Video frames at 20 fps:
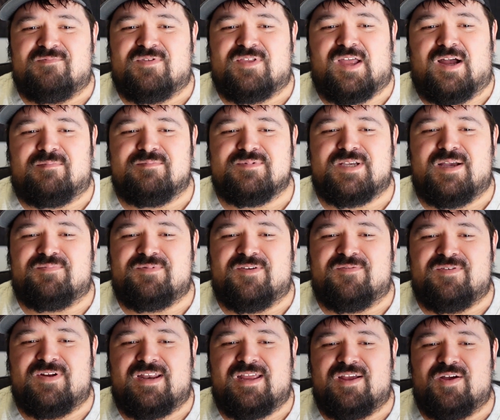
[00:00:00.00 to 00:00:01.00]
thumbs up the
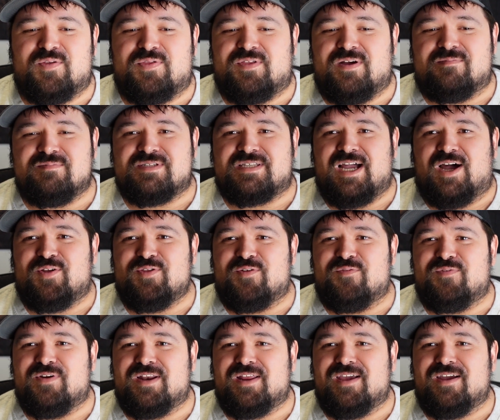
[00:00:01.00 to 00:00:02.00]
video, thumbs down the
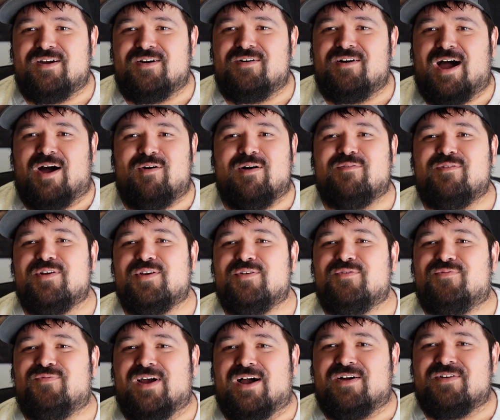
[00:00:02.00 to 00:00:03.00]
video, however you
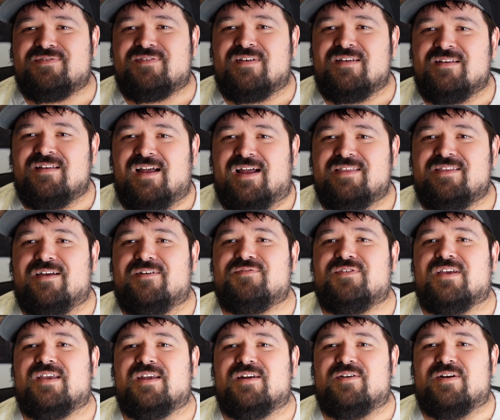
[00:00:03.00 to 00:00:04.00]
felt. I'd love
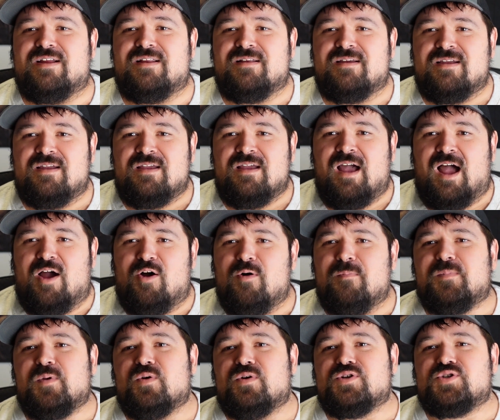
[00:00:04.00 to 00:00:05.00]
to hear it.
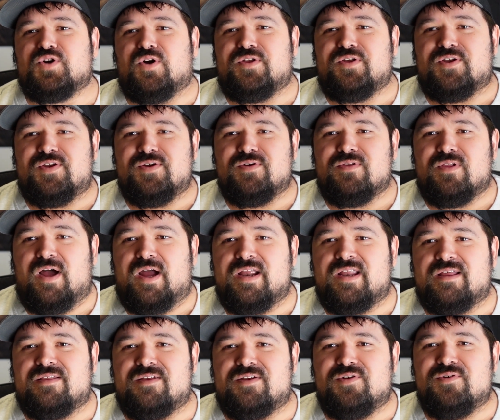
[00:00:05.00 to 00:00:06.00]
Hope you enjoy the new
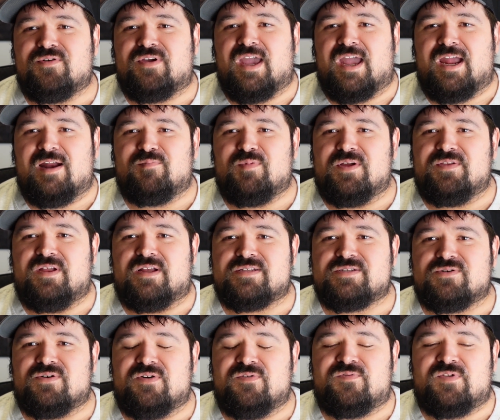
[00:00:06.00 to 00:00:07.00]
lighting, the new camera, that
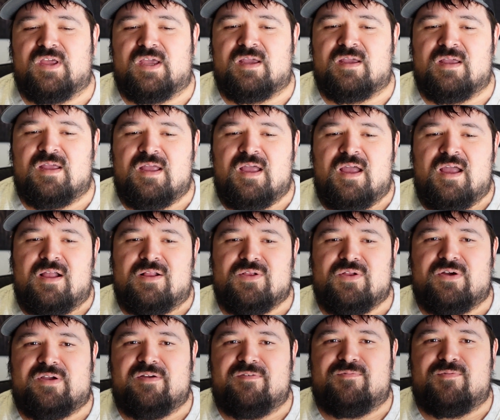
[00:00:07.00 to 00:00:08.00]
sort of thing.
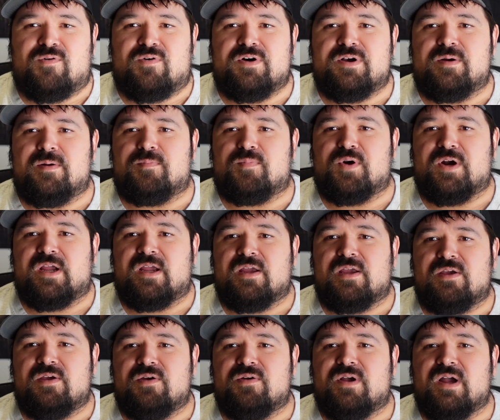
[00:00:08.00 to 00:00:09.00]
Looking forward to
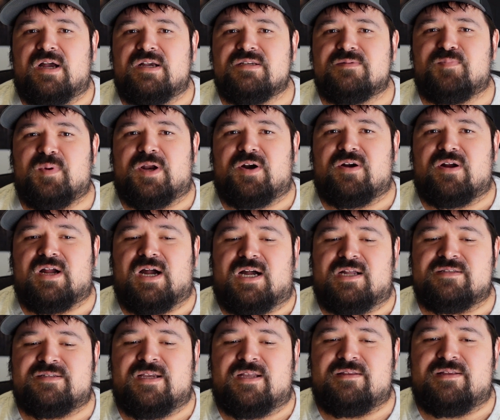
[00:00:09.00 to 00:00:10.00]
bringing you guys better
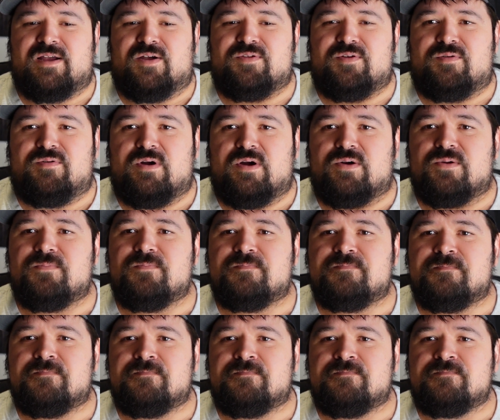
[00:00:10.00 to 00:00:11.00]
content down the road.
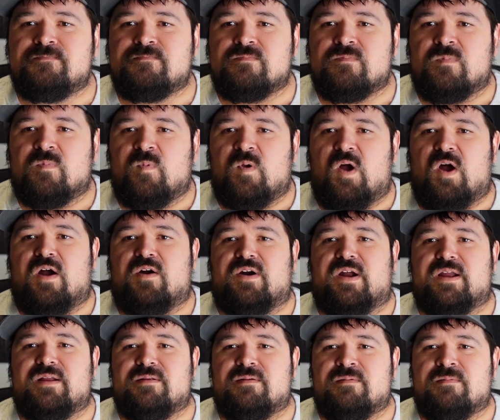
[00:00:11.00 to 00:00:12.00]
All
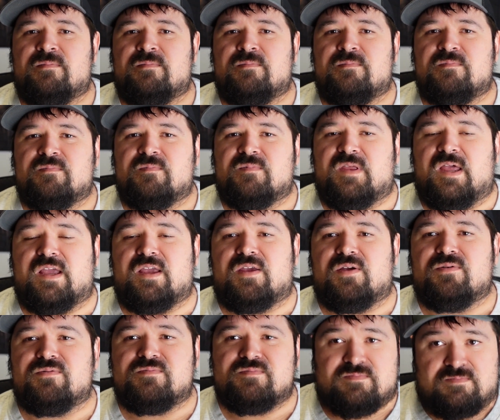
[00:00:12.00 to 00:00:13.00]
right. Thank
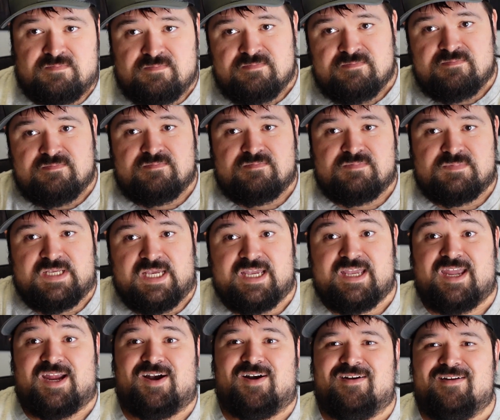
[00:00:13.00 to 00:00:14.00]
you.
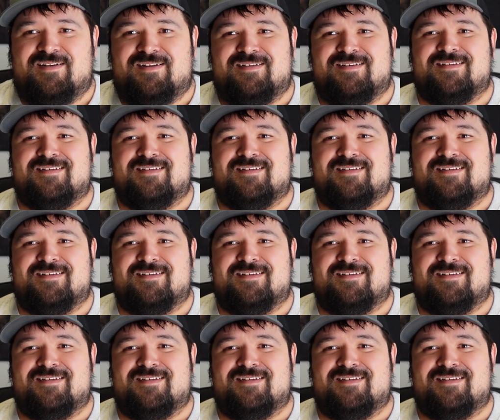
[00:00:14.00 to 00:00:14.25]
Take care.